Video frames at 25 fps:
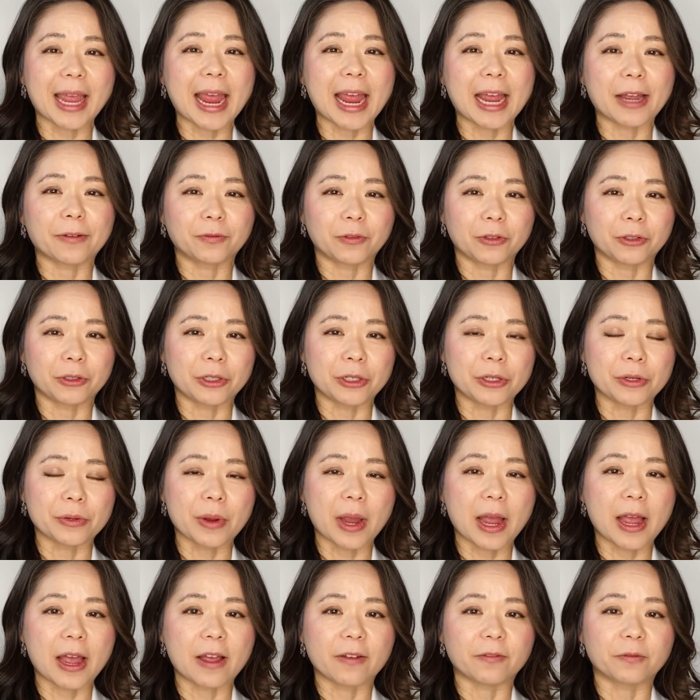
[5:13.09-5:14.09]
after you
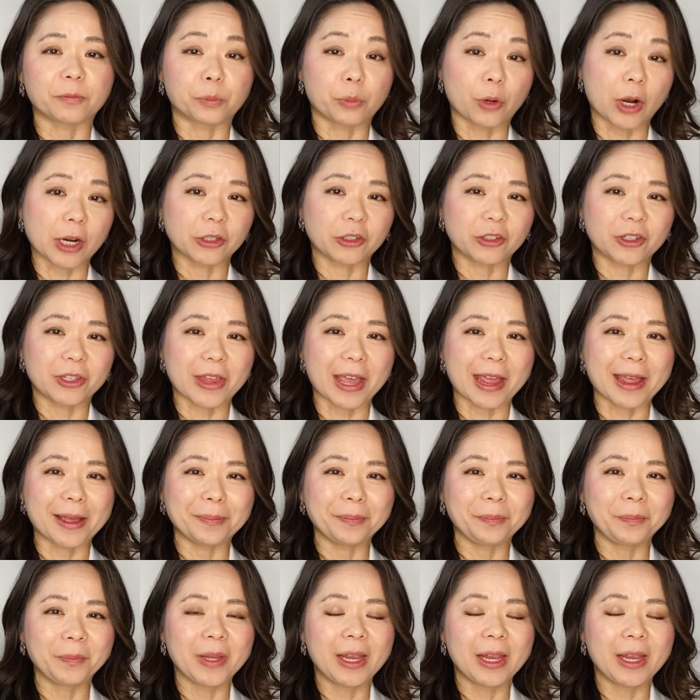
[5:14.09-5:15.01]
have brushed them.